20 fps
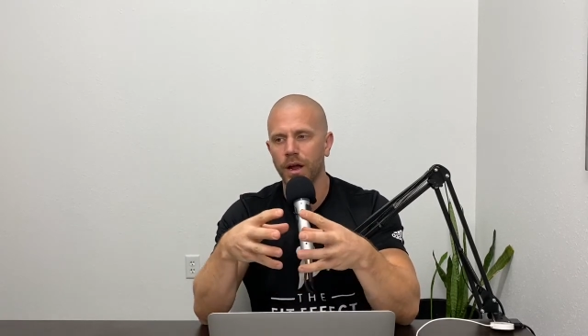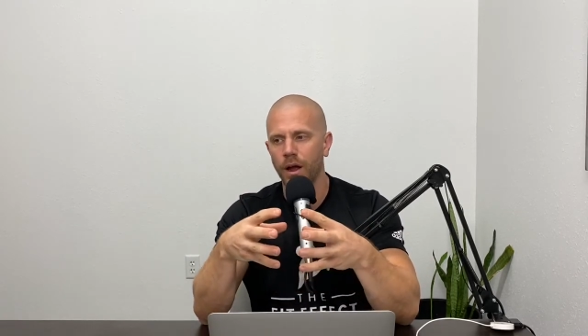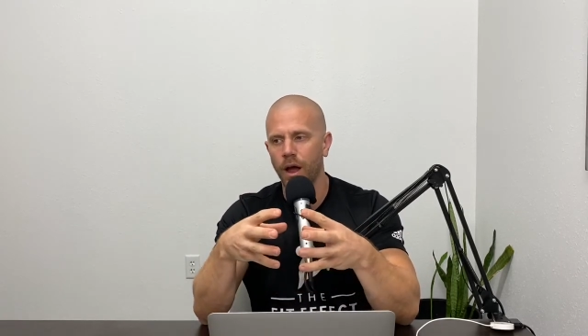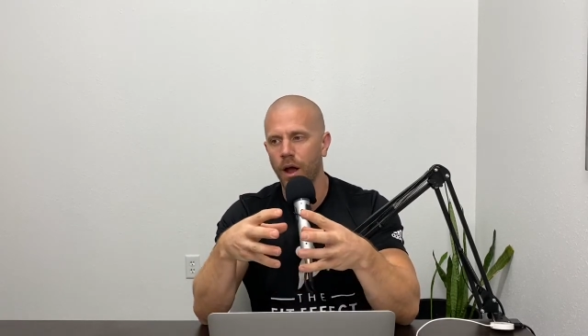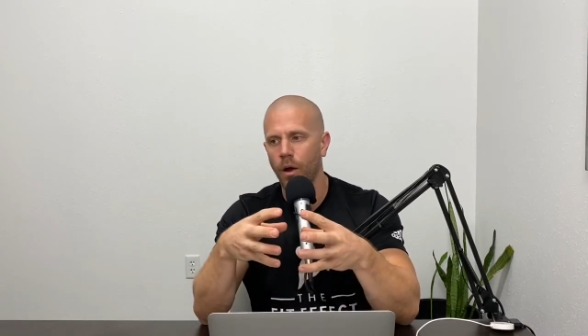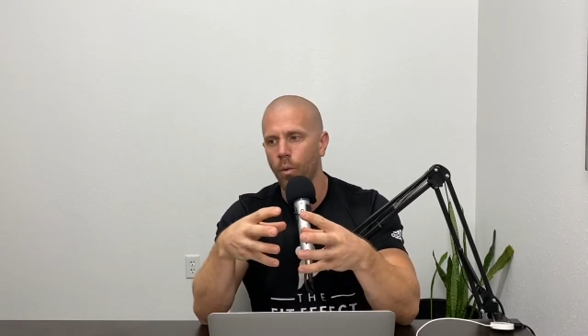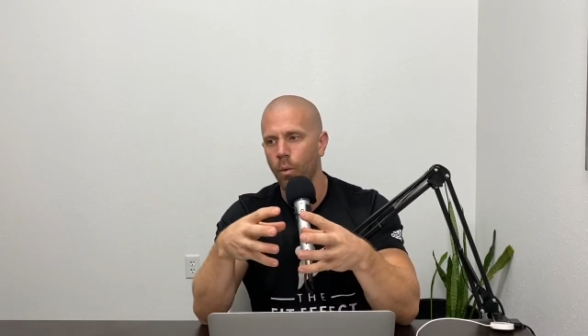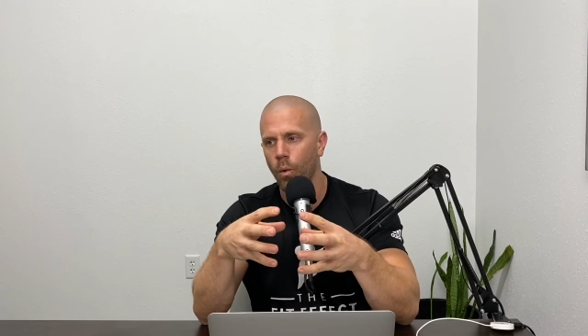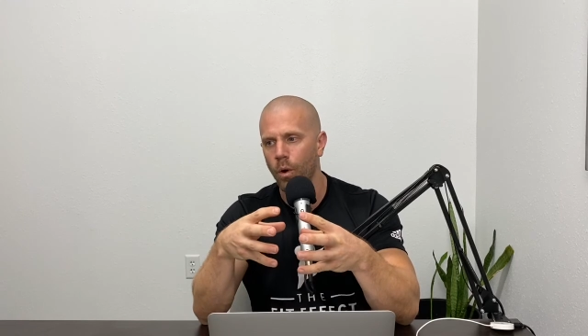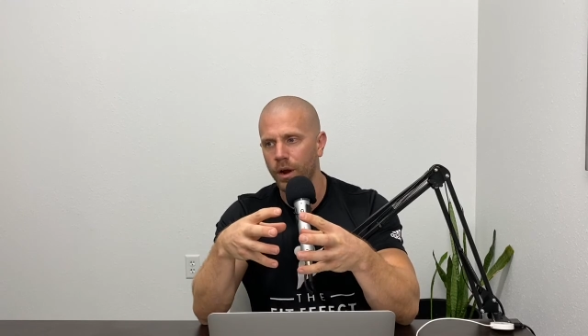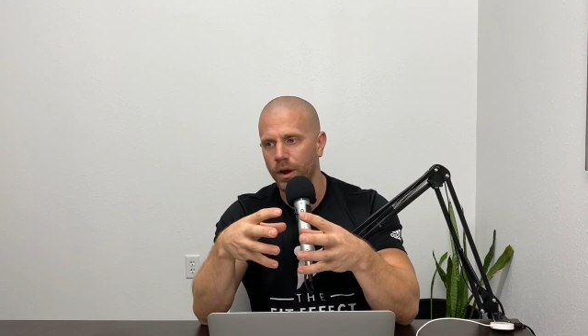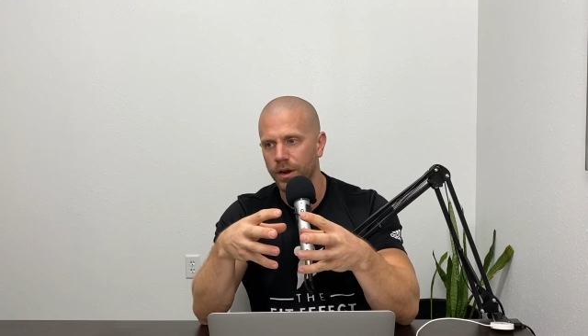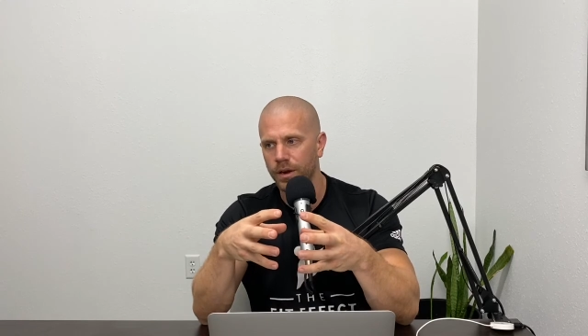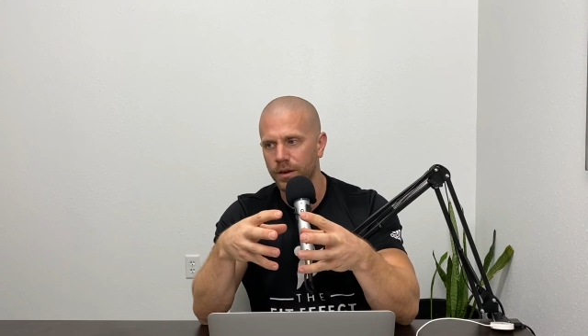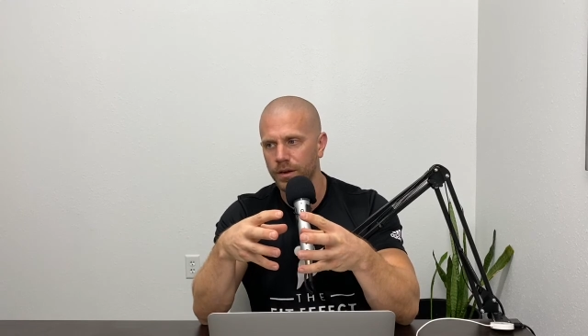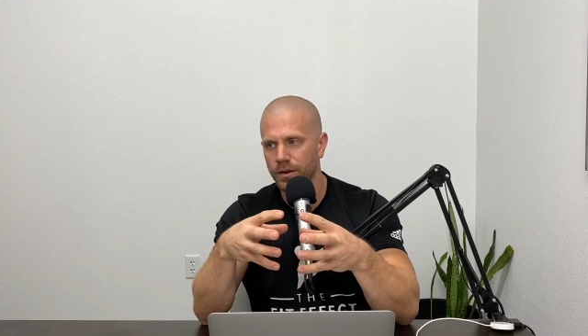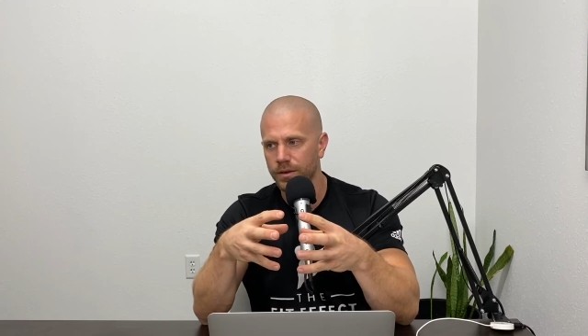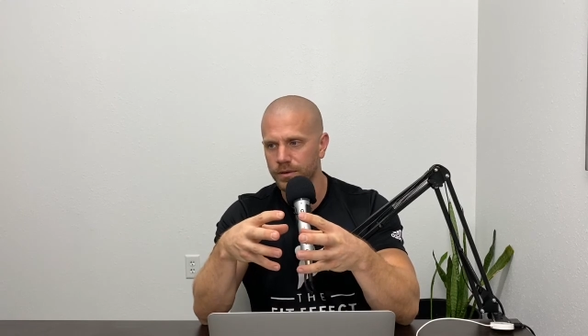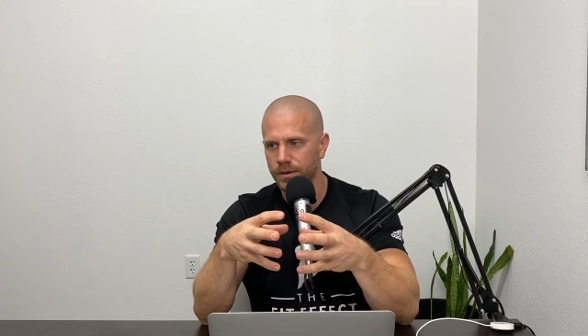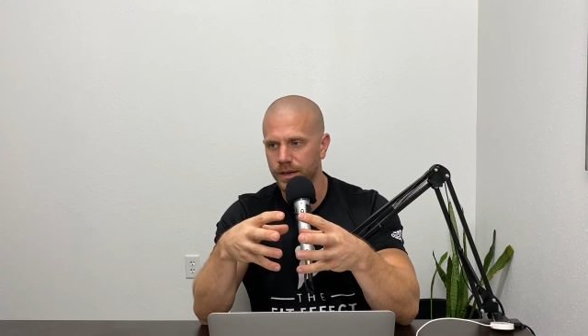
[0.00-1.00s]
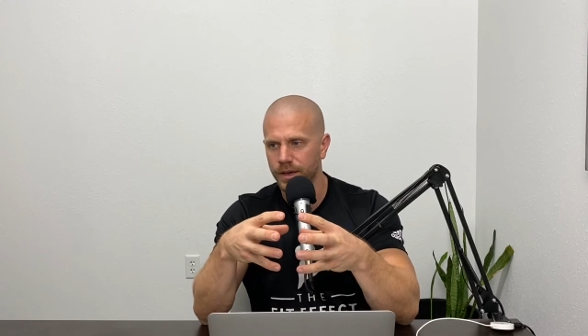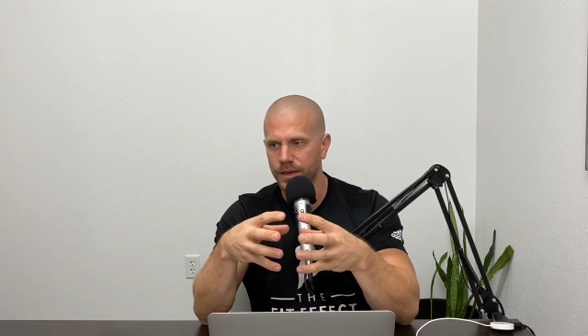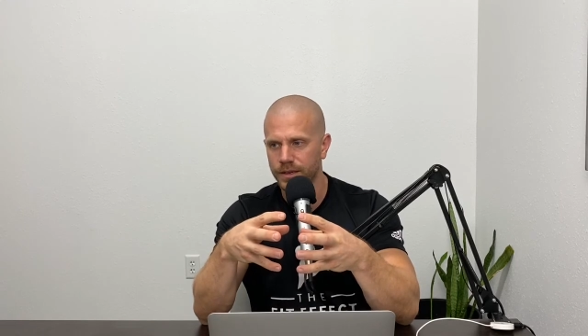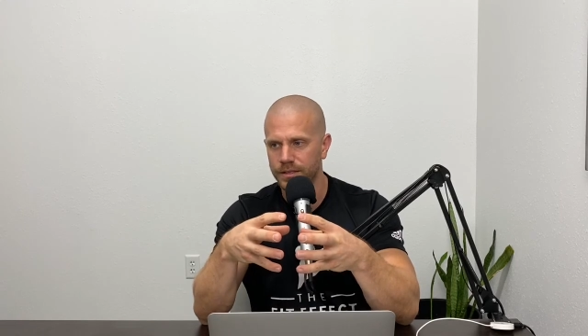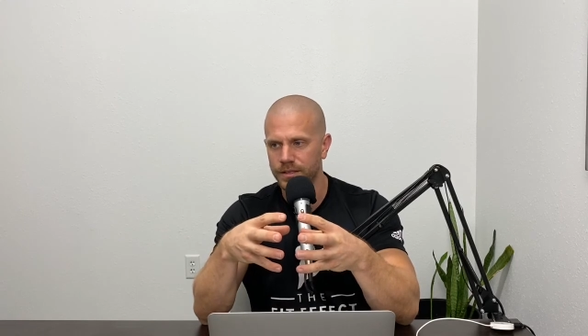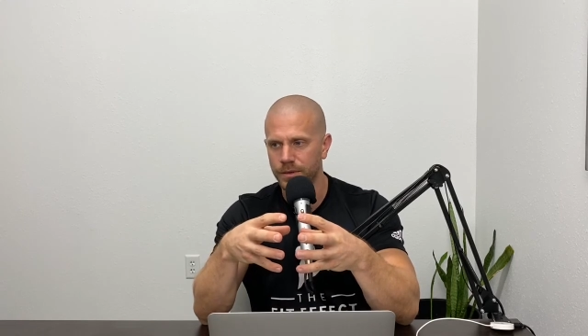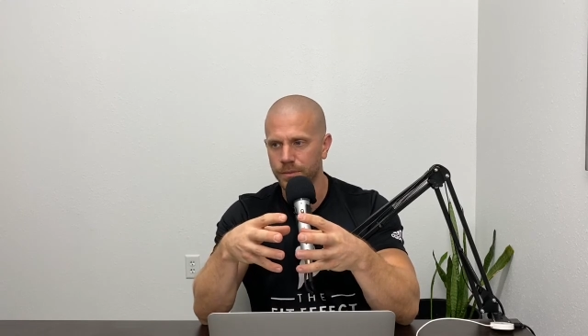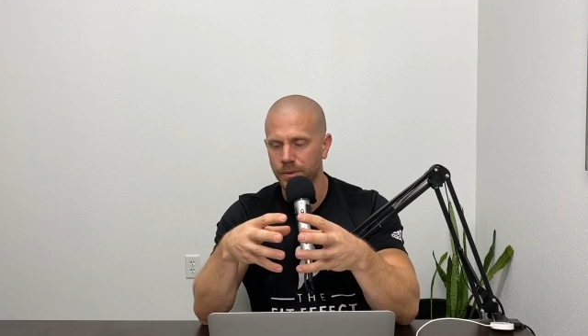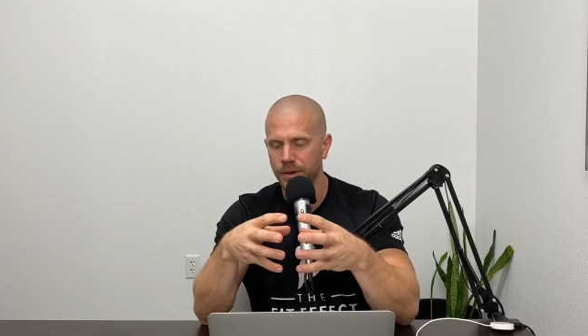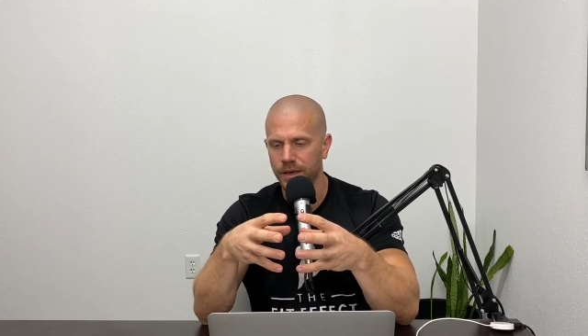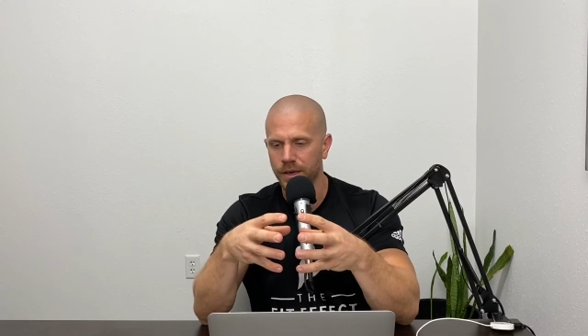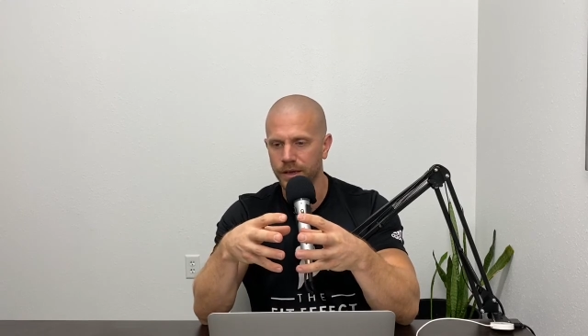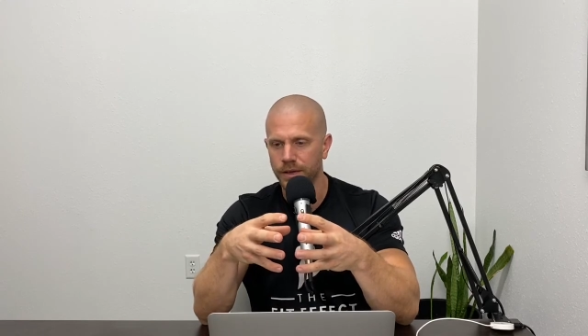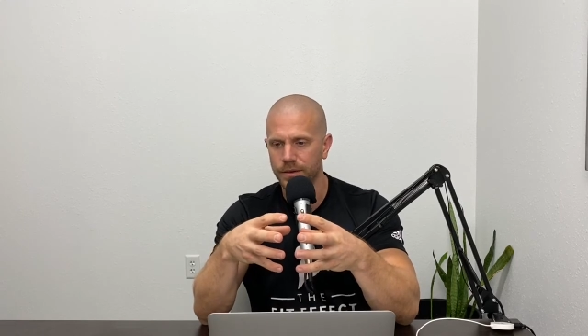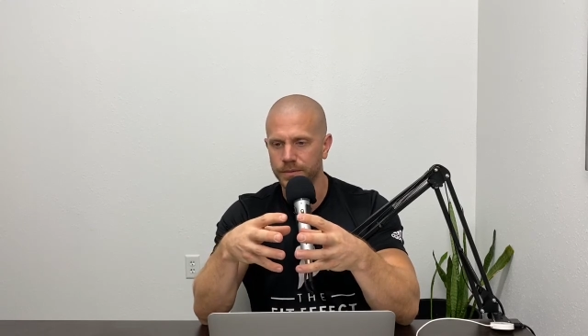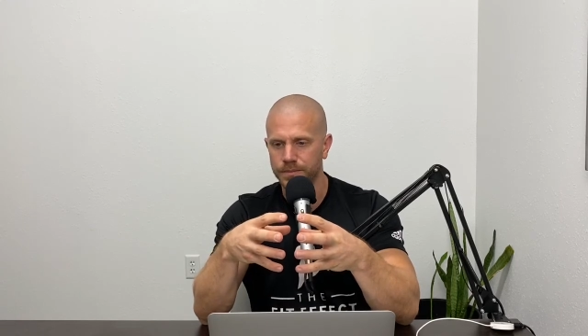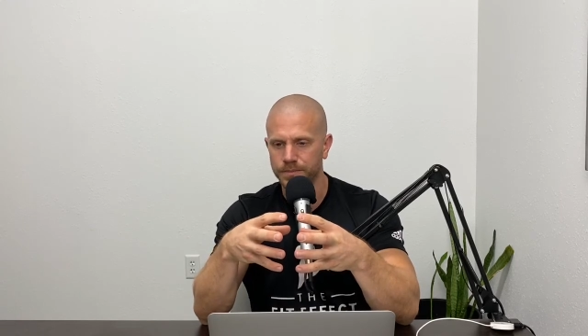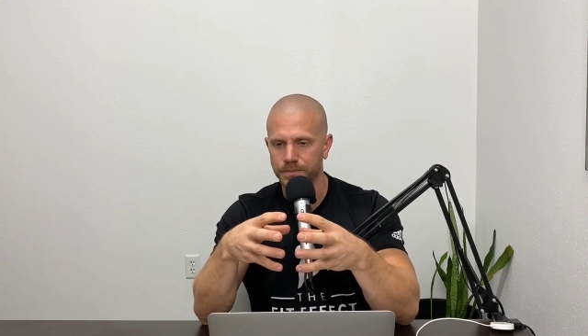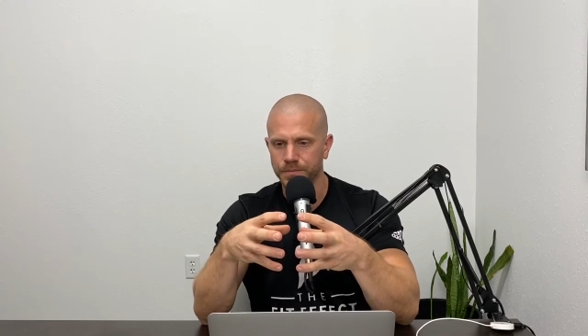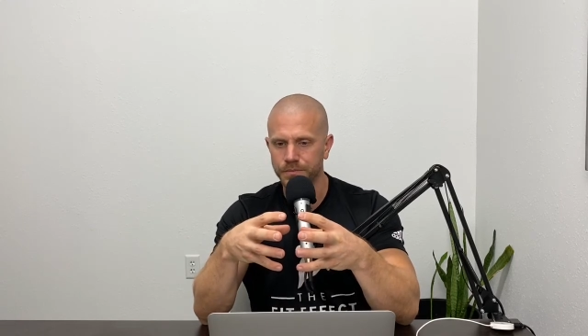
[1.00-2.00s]
I wanted it to
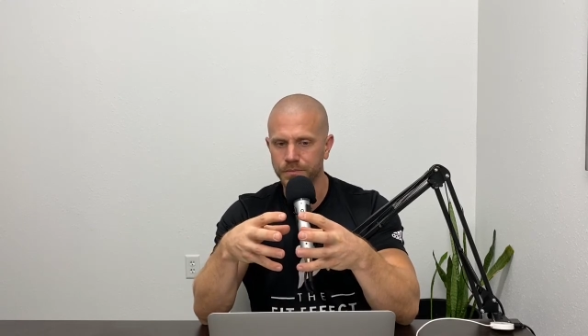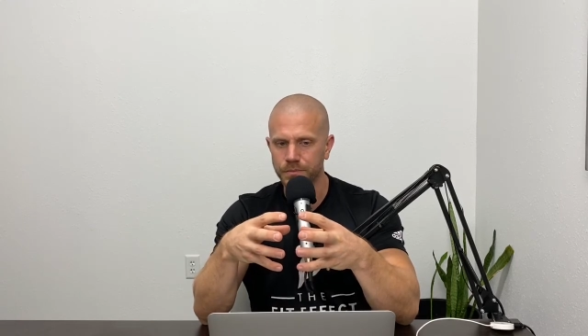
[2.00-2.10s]
be